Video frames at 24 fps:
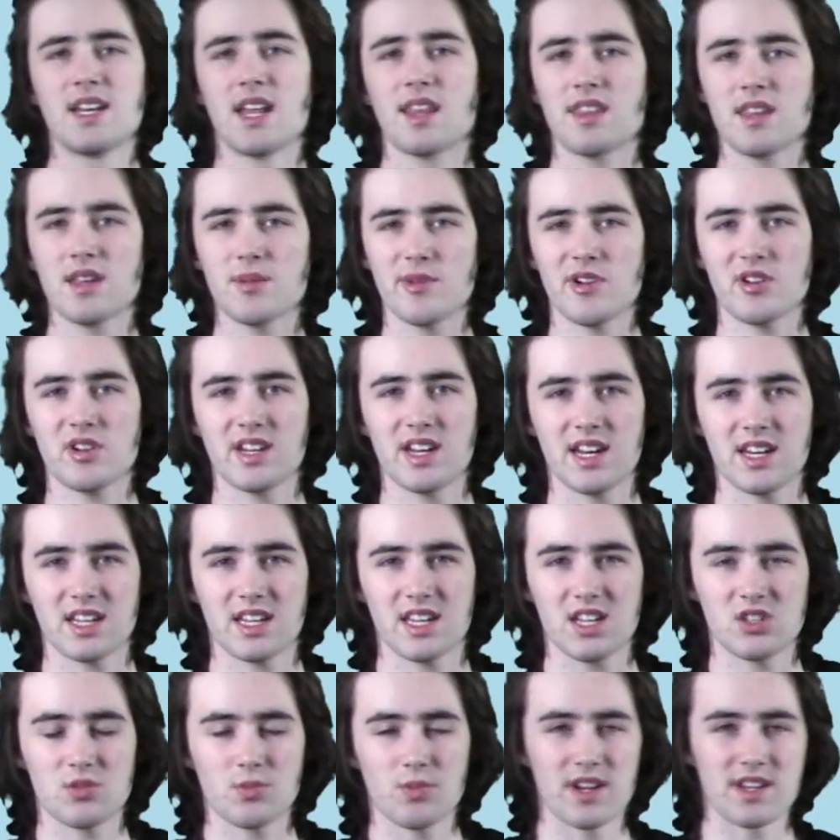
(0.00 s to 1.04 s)
Now the thing about kinetic
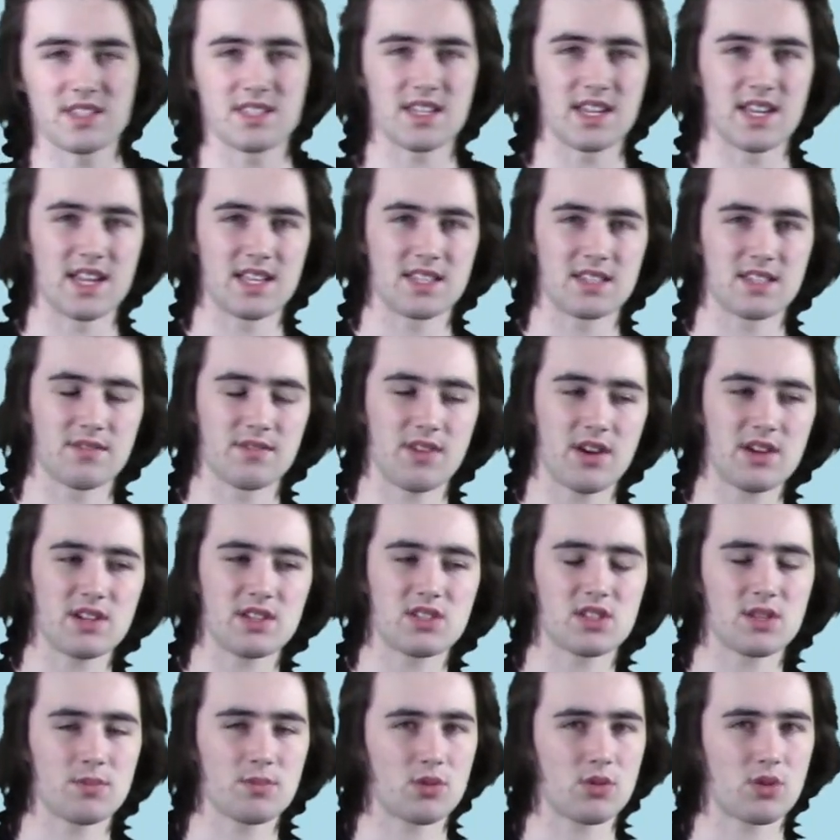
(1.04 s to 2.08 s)
kitchenware is it's a very
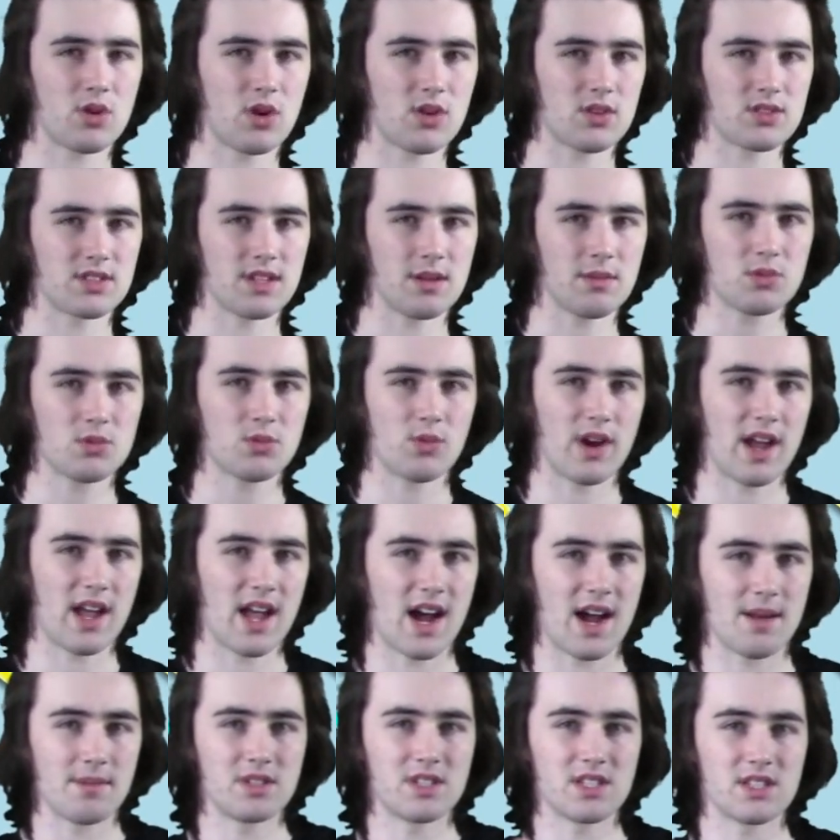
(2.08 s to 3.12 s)
simple concept where
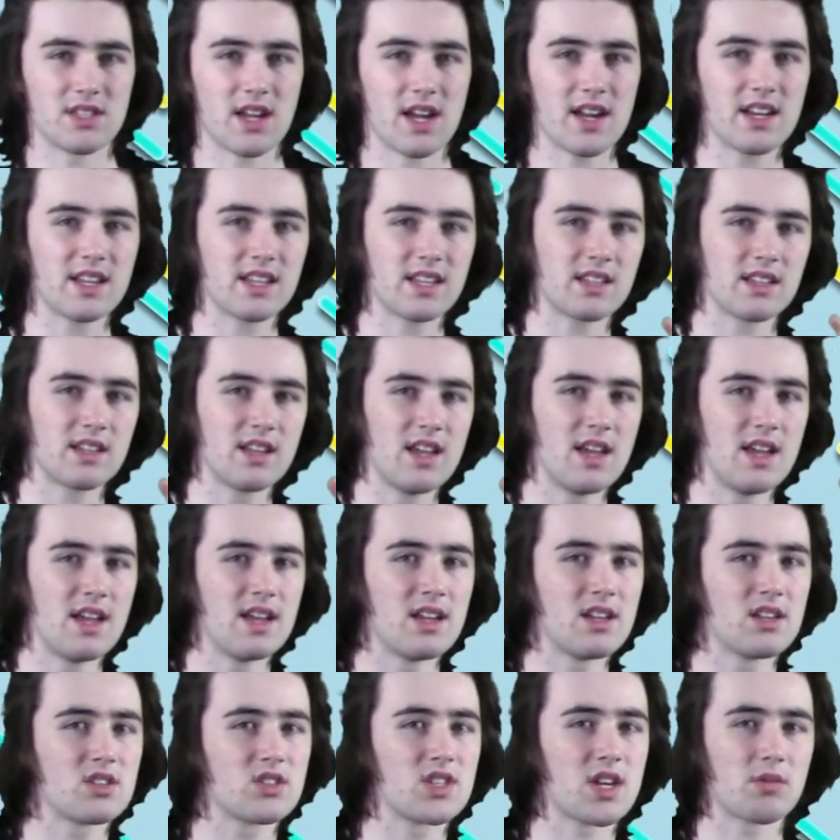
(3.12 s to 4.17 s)
I'm designing
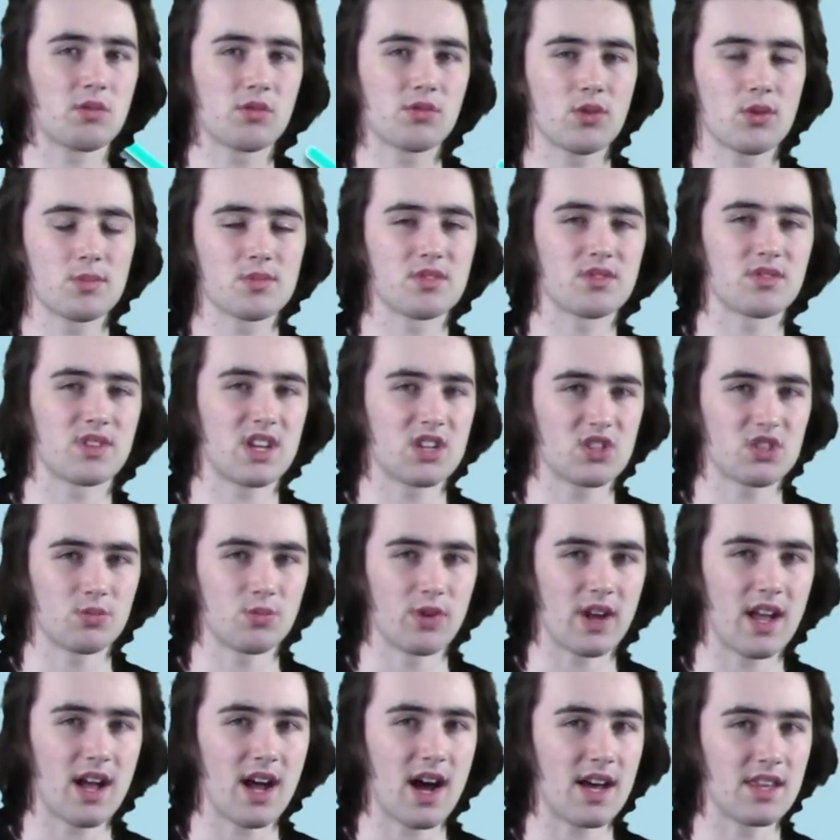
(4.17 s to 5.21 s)
several forms of
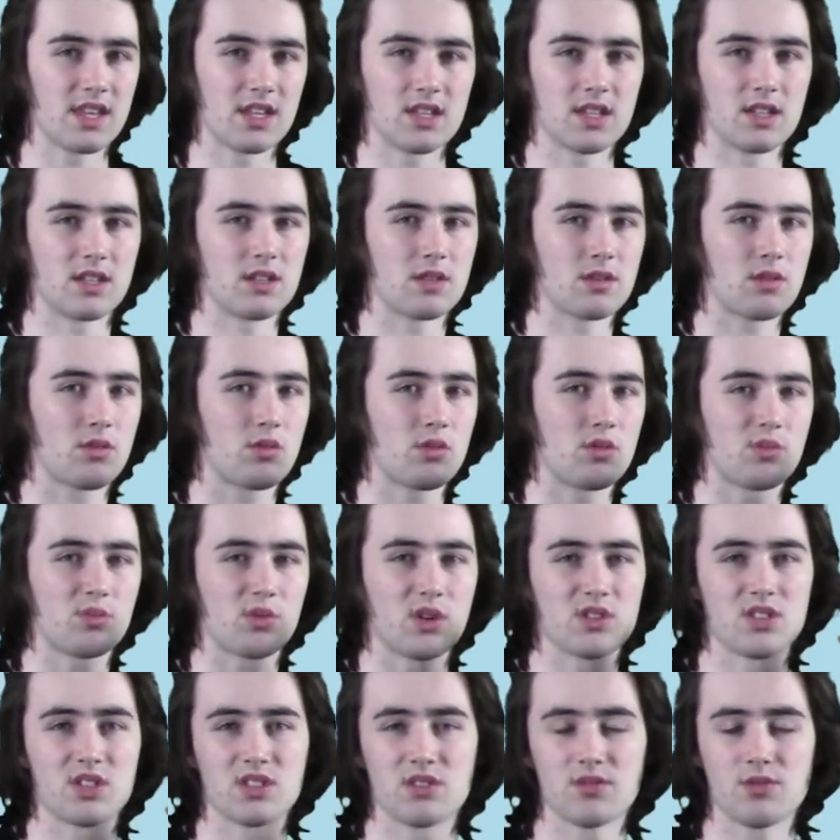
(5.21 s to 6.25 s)
kitchenware, either through the
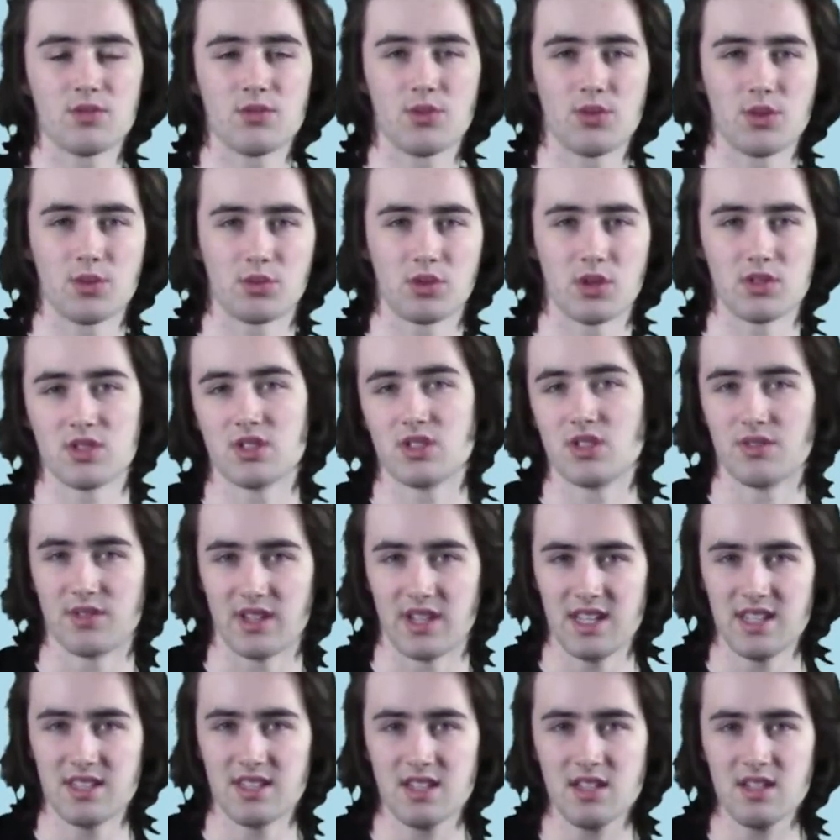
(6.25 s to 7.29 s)
process for the process of
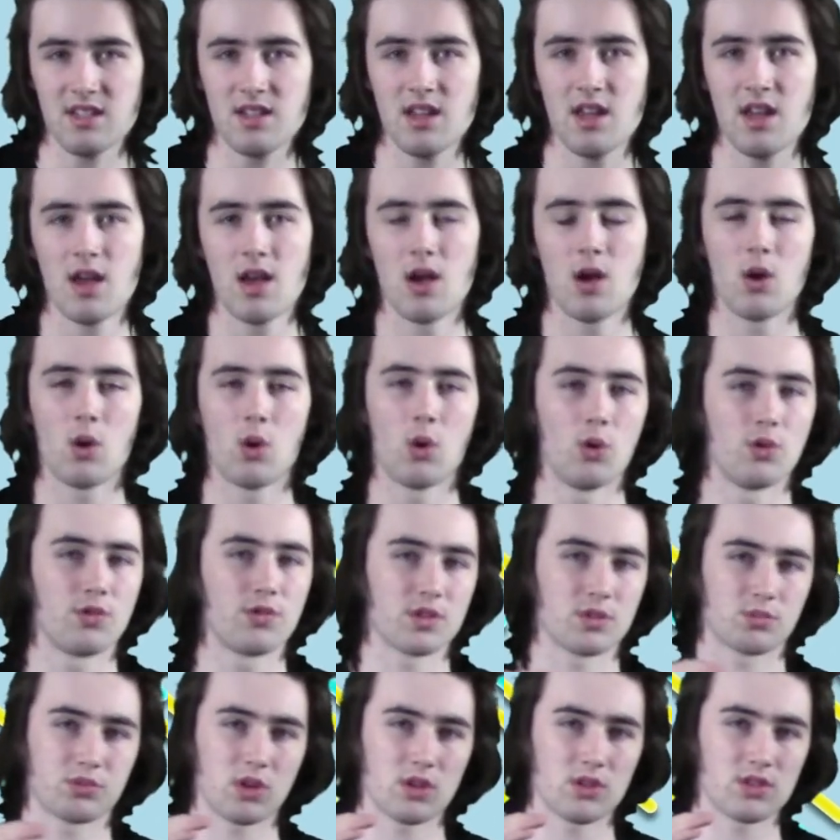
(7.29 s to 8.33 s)
eating, or
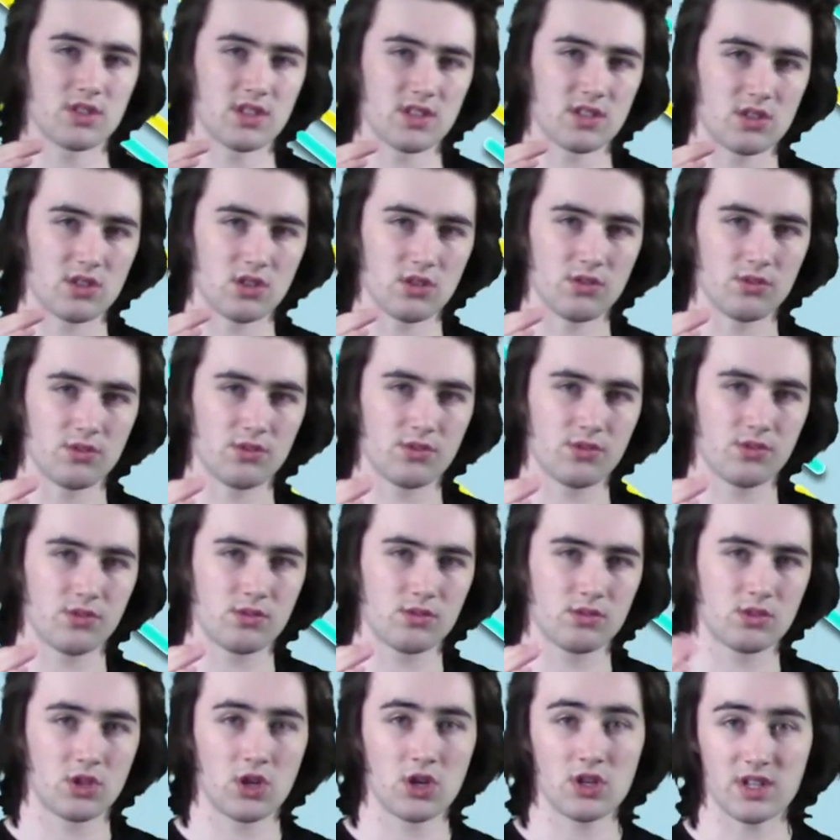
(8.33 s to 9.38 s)
for the process of
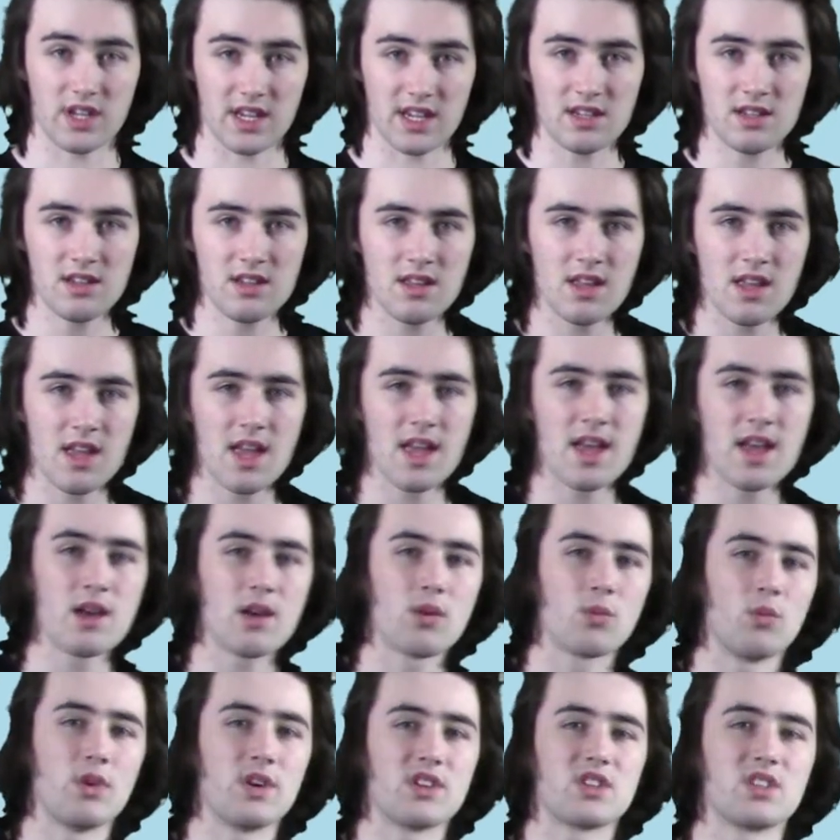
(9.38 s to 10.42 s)
cooking,
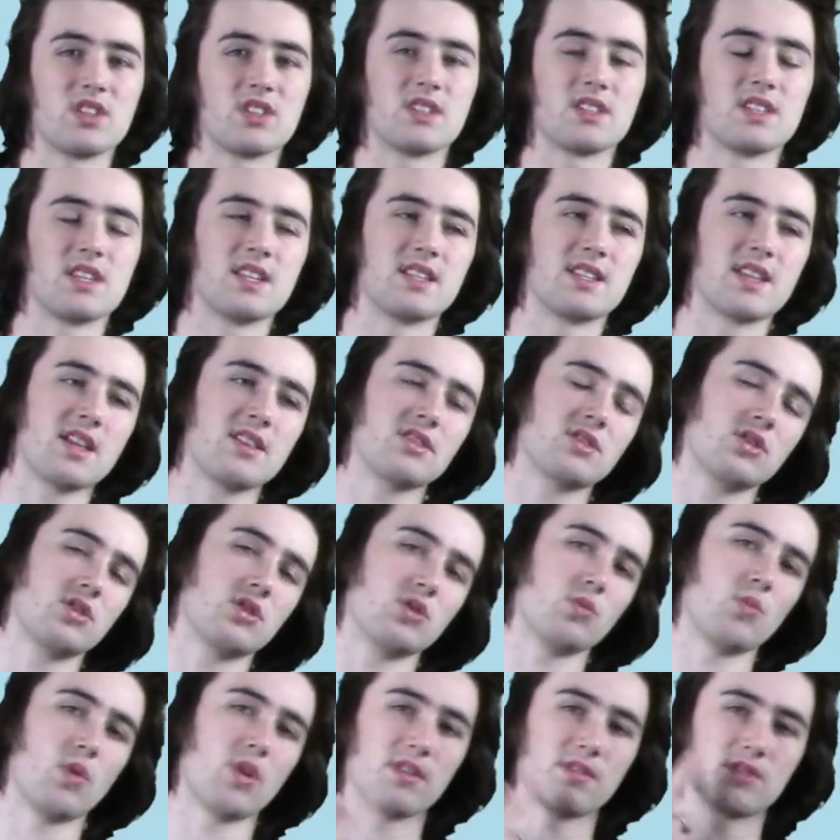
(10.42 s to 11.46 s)
which is it intends to
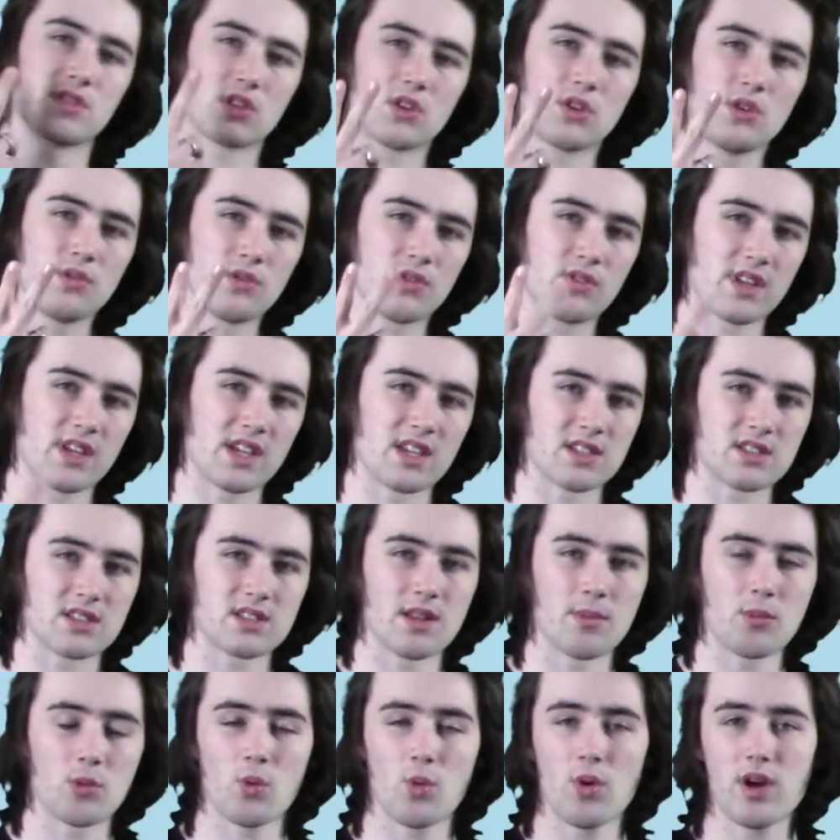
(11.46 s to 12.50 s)
do one of two things.
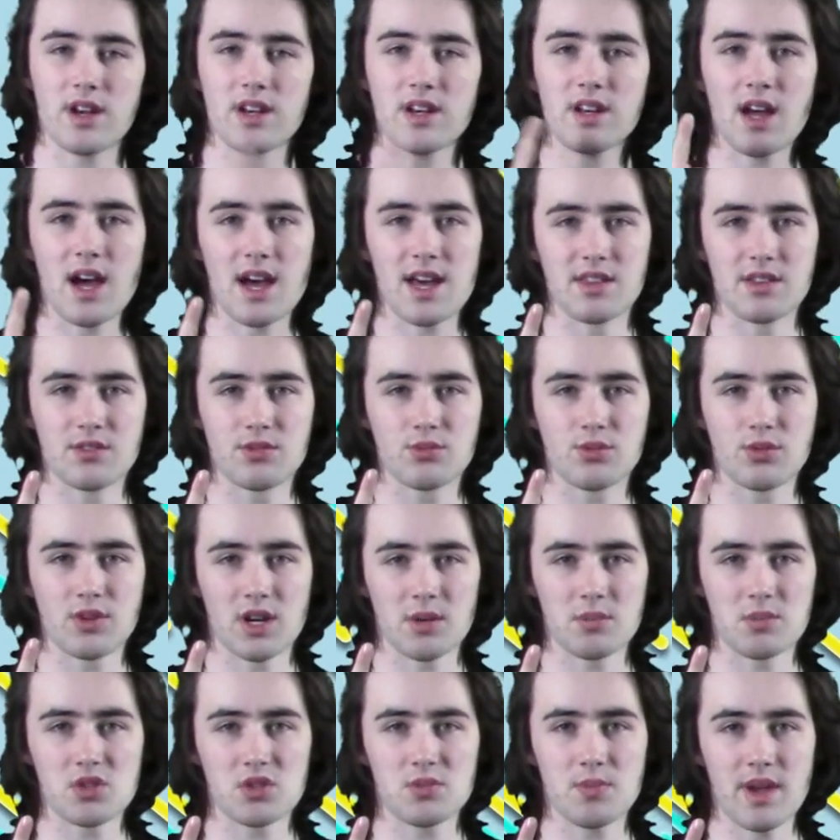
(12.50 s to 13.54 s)
Number one, either free
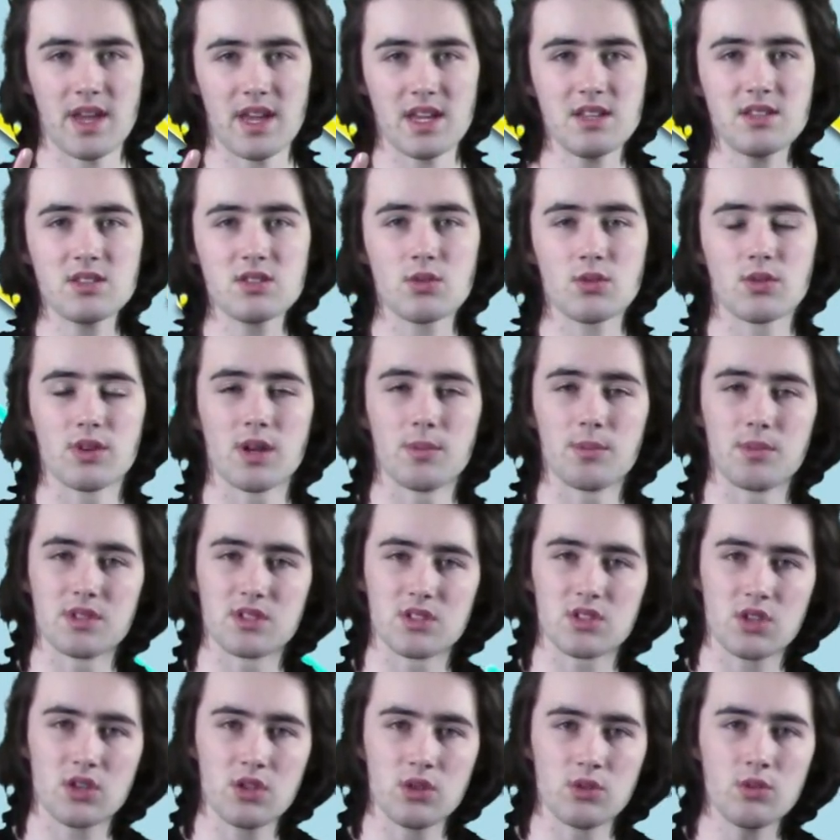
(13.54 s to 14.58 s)
up space, or number
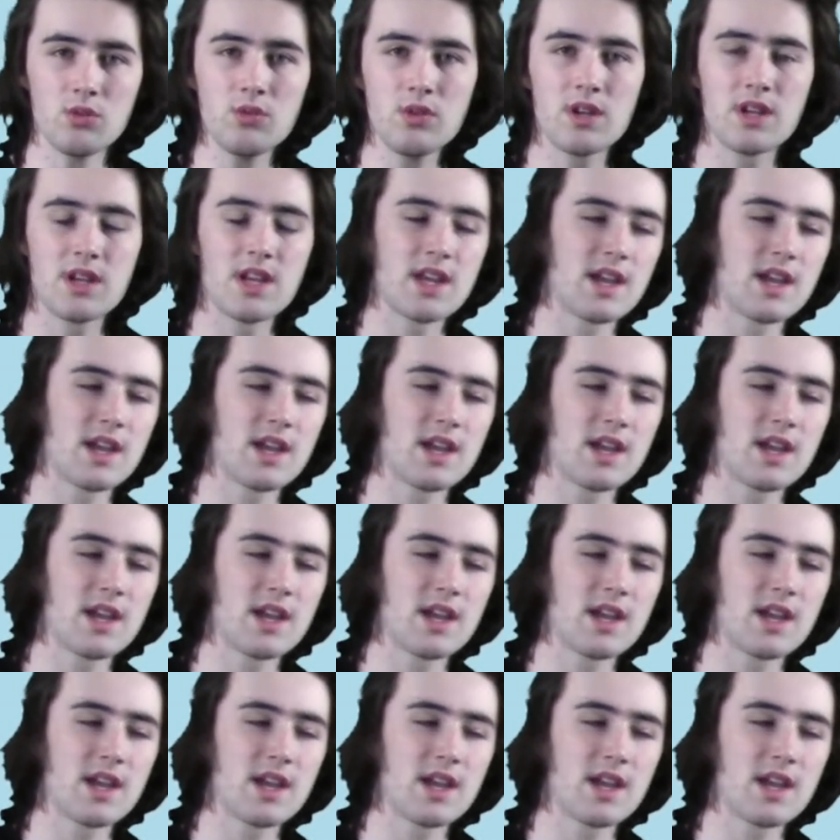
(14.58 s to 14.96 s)
two,